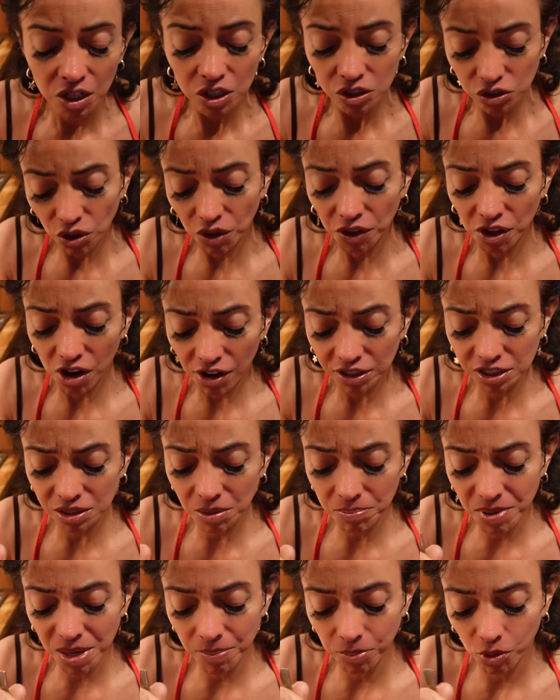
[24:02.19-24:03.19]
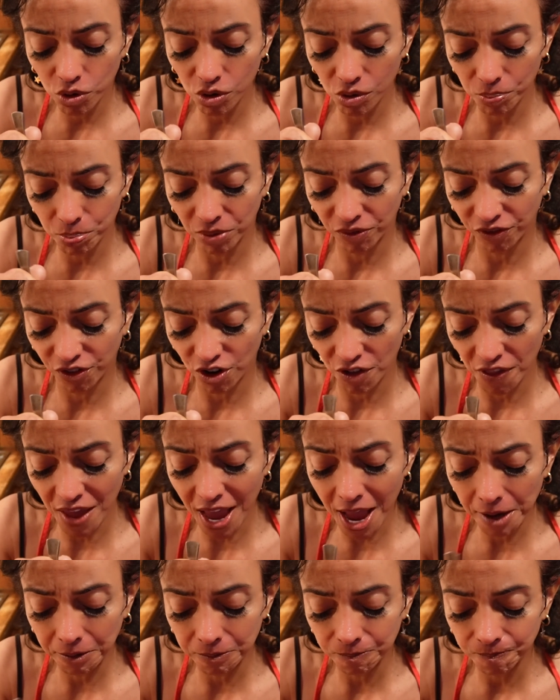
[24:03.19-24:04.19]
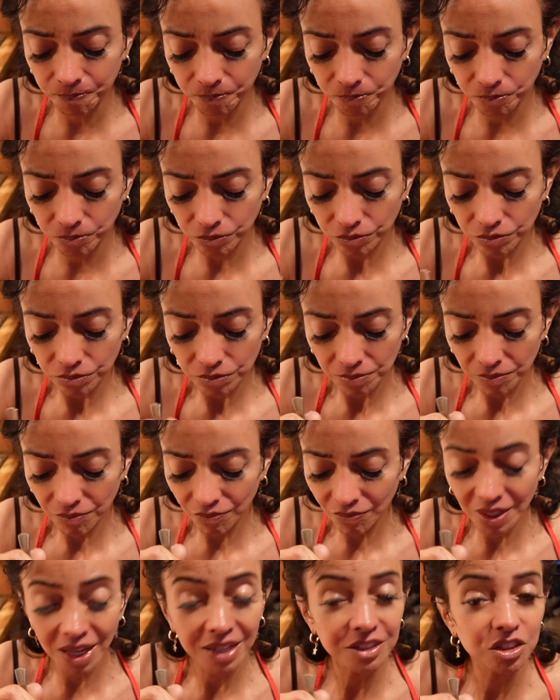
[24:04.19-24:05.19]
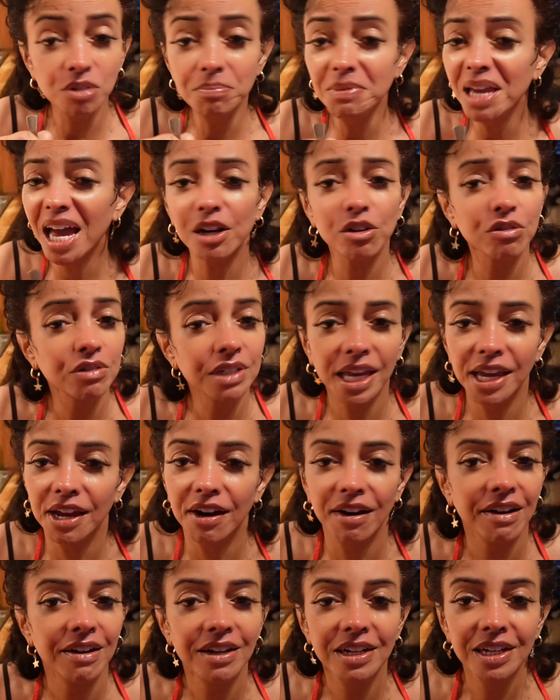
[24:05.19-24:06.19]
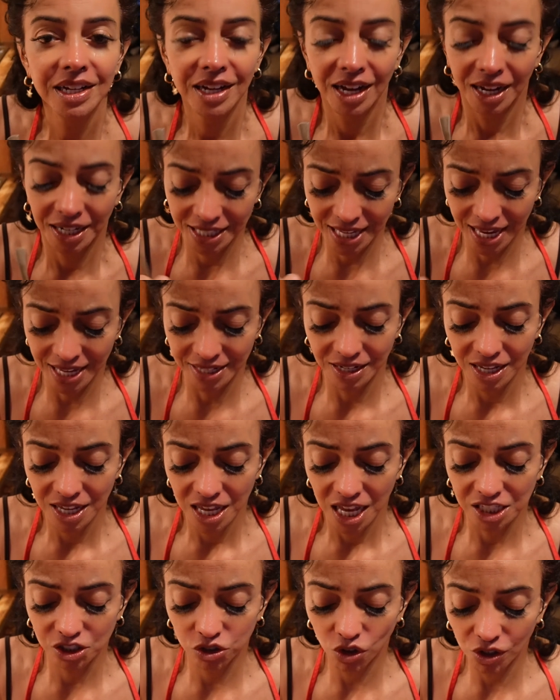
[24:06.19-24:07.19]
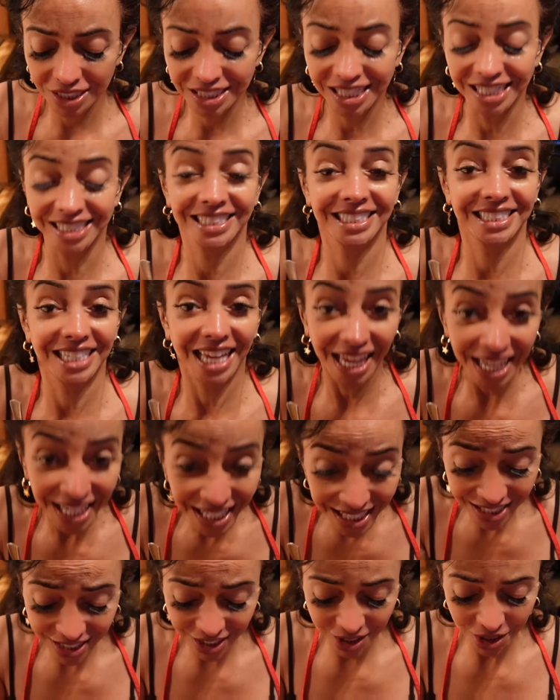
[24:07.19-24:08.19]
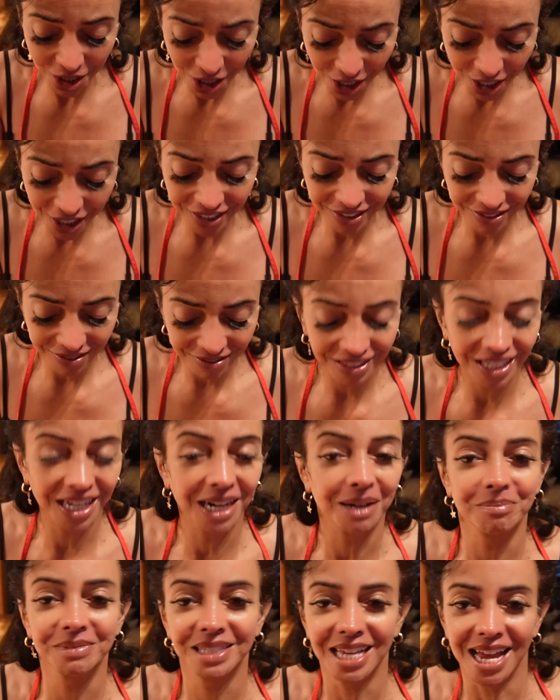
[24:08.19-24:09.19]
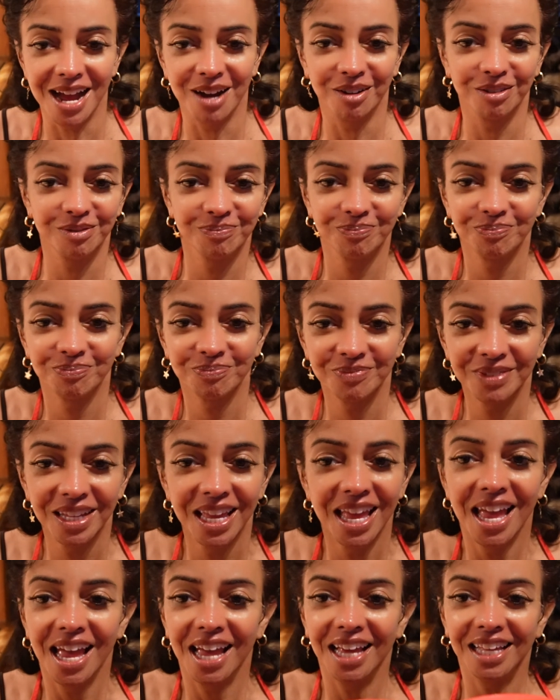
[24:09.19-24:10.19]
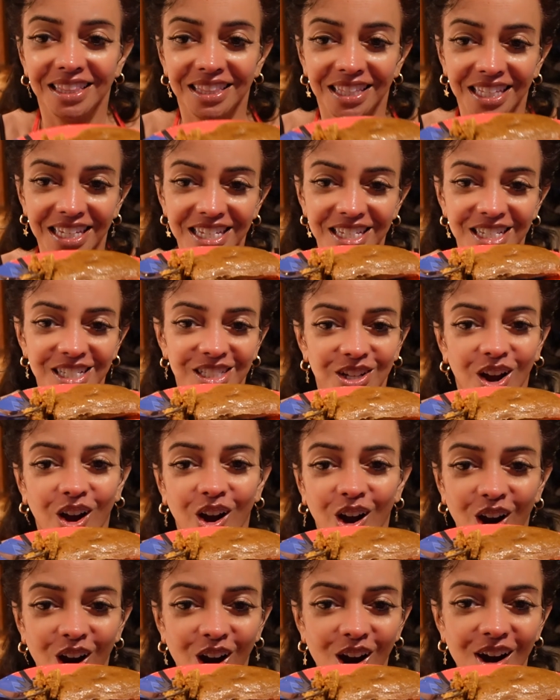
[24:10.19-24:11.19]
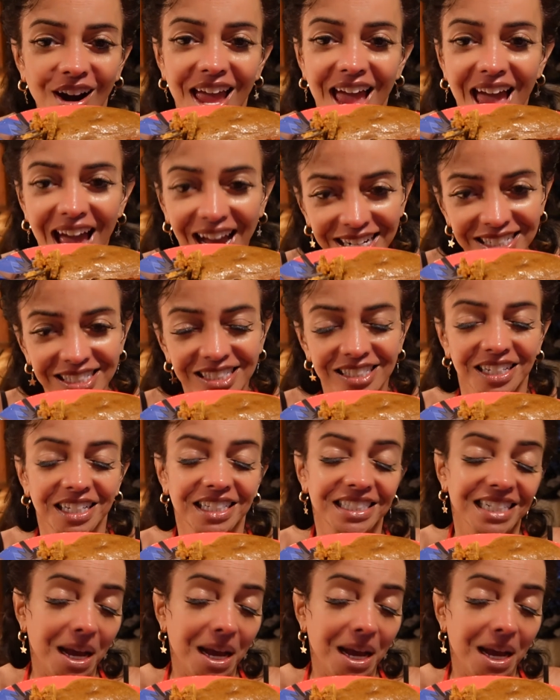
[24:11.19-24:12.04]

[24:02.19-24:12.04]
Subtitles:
So there are some people who prefer that. To me, I don't care. Again, as long as it tastes good, then I'm down. And these are excellent.